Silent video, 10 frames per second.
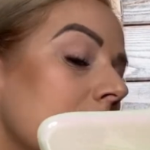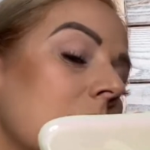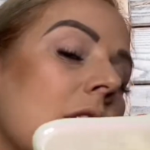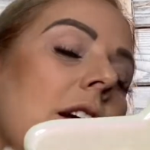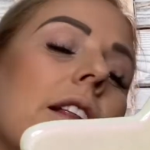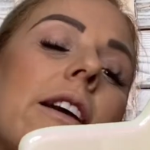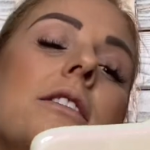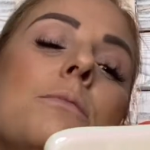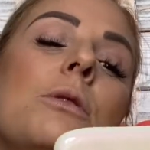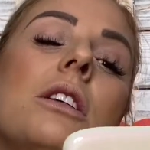And I like to
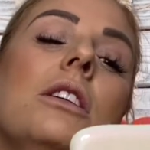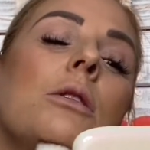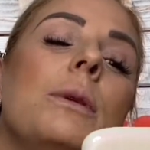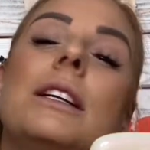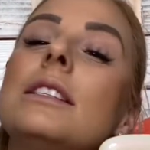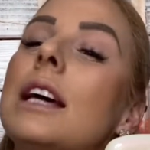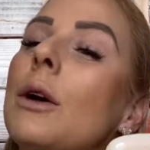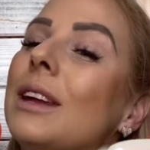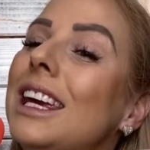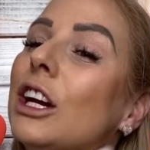put a little bit
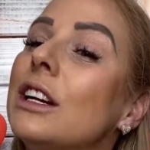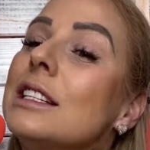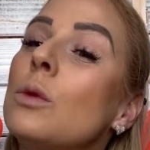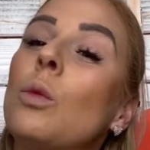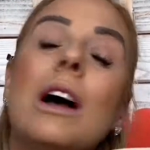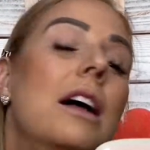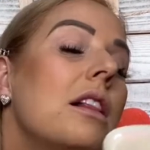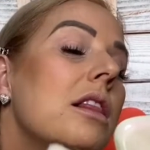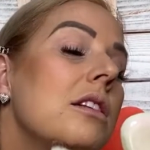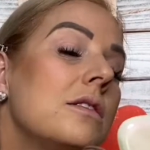down here as well.